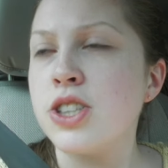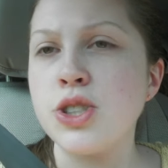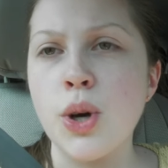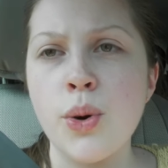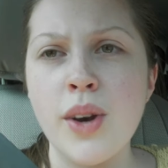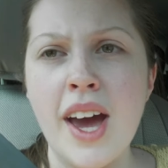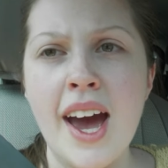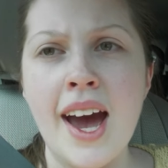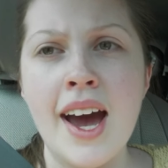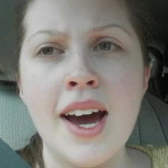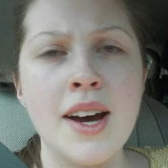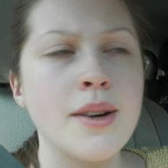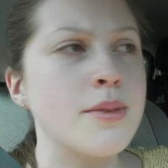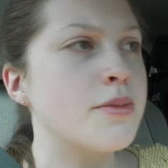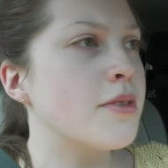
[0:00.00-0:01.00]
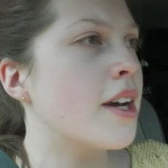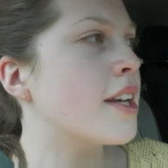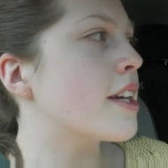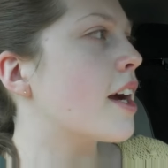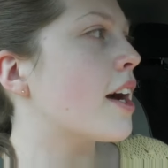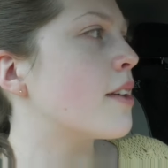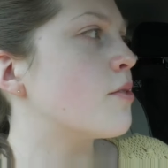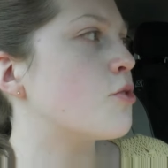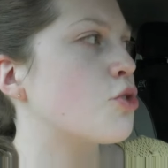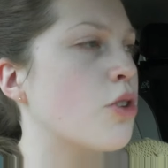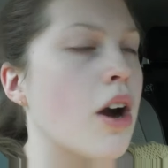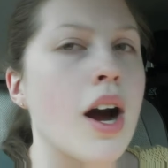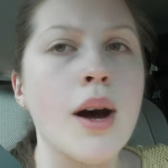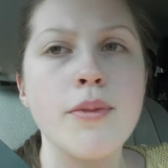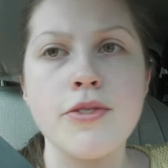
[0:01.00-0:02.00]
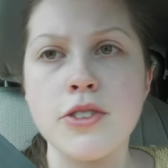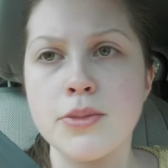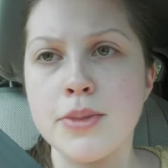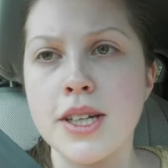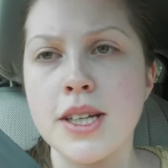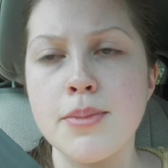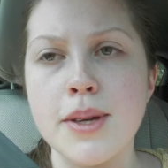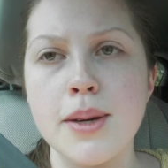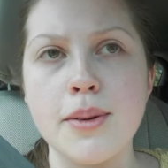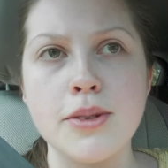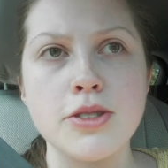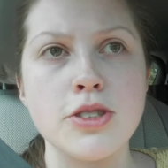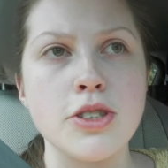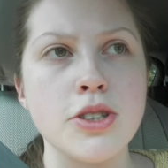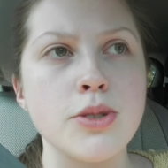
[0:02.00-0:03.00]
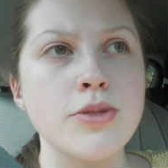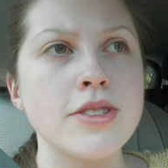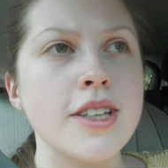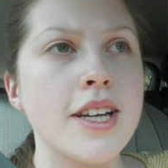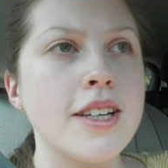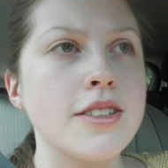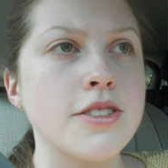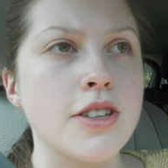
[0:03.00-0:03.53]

don't have any kind of drop for to be able to use it.